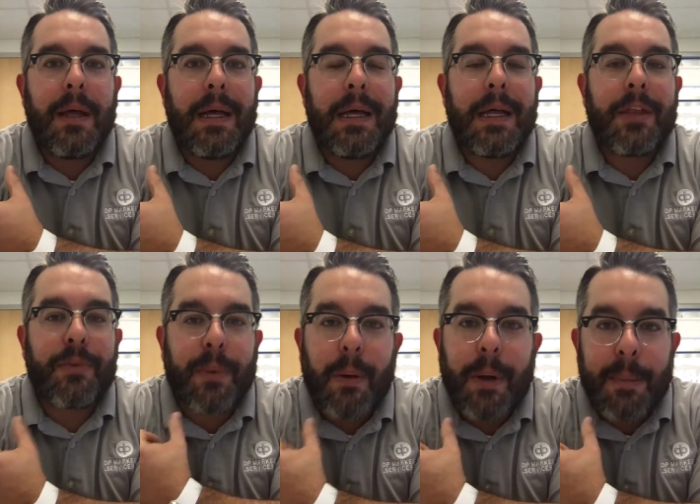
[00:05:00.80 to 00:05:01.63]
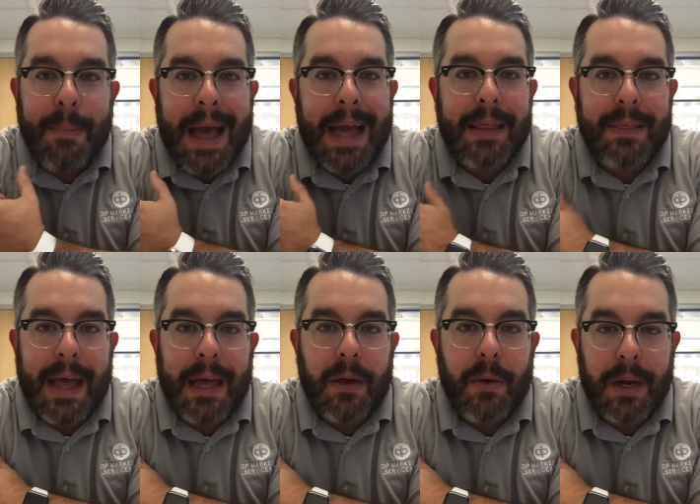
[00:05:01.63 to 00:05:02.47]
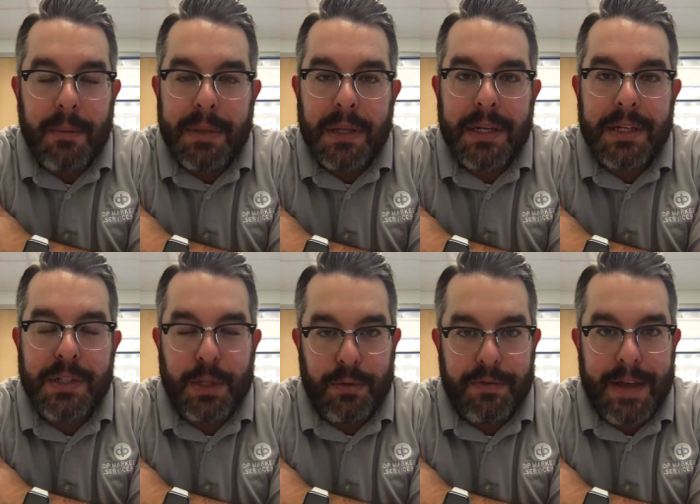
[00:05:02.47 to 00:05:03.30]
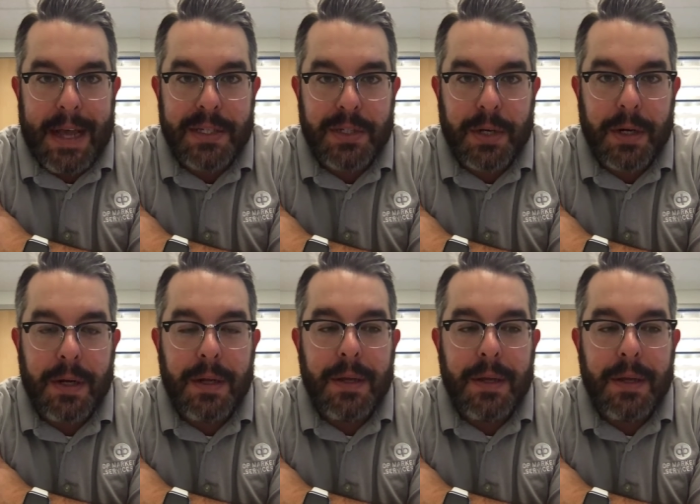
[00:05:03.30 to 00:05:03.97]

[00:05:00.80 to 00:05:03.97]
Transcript: uh, throwing back that credibility to you faster.